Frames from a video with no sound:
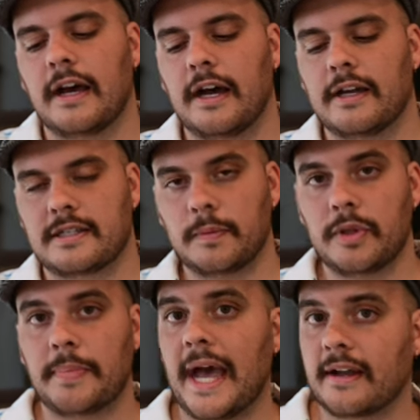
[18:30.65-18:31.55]
Uh, some of
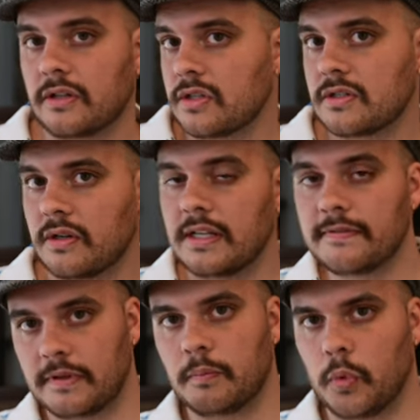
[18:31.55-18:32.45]
the packages are
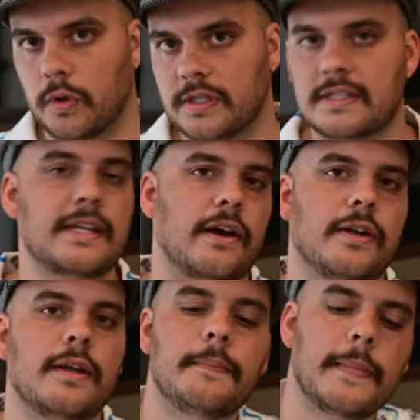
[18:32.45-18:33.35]
even more
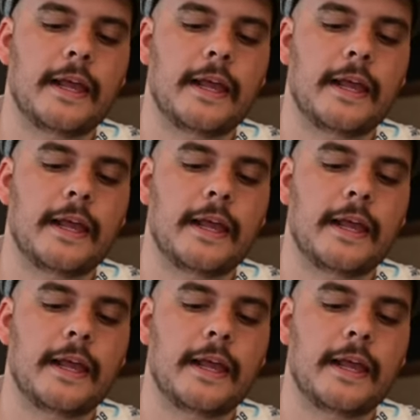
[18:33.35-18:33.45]
discounted.